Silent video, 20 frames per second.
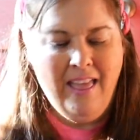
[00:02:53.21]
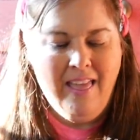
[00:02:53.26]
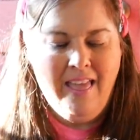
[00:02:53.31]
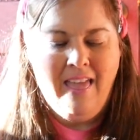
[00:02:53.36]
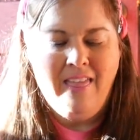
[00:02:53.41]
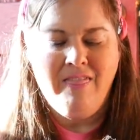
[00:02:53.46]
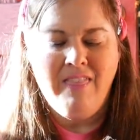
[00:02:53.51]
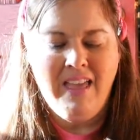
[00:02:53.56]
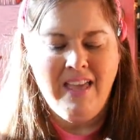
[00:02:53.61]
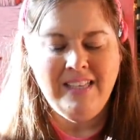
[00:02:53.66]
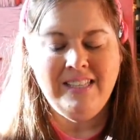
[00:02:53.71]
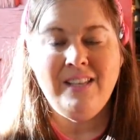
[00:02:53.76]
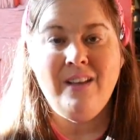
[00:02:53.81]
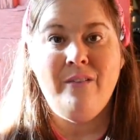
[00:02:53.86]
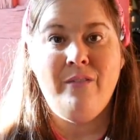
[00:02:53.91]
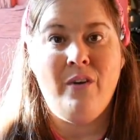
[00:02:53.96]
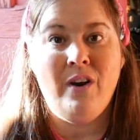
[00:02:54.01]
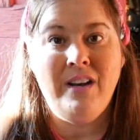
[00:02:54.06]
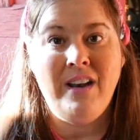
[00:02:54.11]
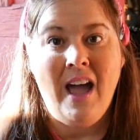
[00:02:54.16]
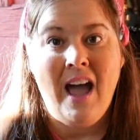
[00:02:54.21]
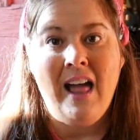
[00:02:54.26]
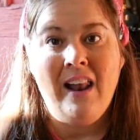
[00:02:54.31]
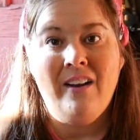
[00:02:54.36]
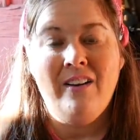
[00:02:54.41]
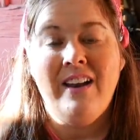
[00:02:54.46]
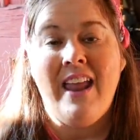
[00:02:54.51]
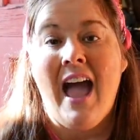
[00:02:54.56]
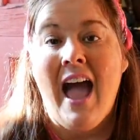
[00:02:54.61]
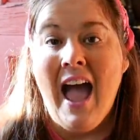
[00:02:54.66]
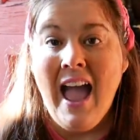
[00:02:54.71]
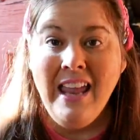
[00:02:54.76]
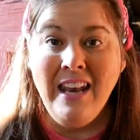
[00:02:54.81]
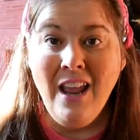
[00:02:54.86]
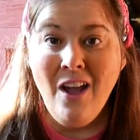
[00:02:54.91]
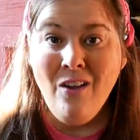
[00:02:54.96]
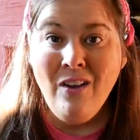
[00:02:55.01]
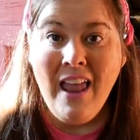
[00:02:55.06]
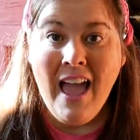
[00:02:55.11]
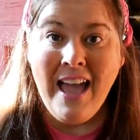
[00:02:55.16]
And this for a dollar. Now I
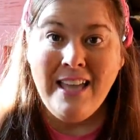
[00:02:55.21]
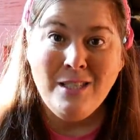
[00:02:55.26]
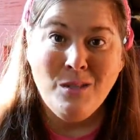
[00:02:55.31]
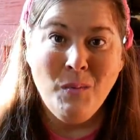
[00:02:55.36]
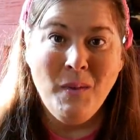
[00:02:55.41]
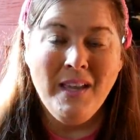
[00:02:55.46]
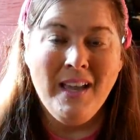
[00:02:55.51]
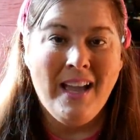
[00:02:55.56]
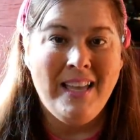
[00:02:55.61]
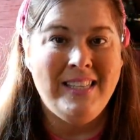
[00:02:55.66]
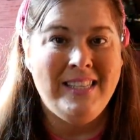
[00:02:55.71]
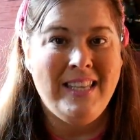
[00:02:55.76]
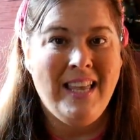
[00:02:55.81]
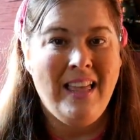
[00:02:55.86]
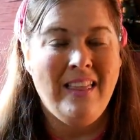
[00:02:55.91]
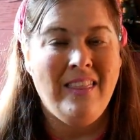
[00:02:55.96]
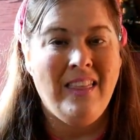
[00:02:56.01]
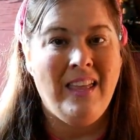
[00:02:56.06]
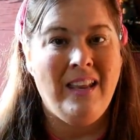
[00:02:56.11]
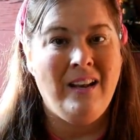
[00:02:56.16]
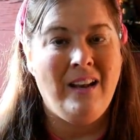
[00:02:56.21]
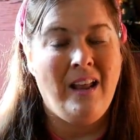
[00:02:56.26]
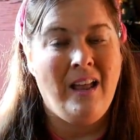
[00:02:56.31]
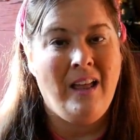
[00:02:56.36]
know last week I said that